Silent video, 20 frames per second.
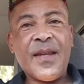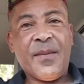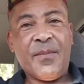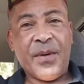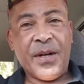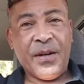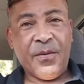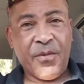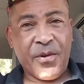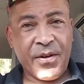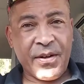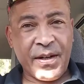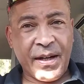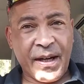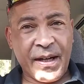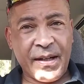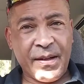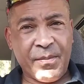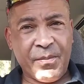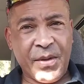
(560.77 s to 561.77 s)
But we're at
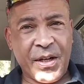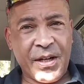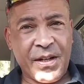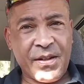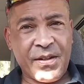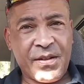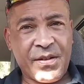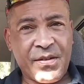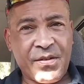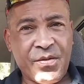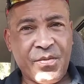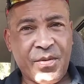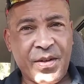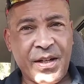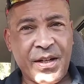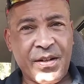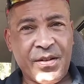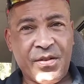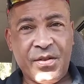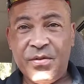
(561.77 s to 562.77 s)
9 minutes
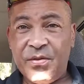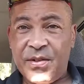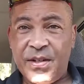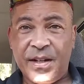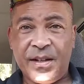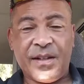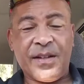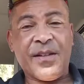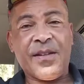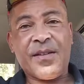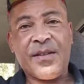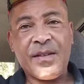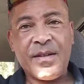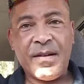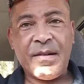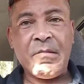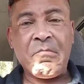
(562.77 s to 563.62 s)
22 seconds.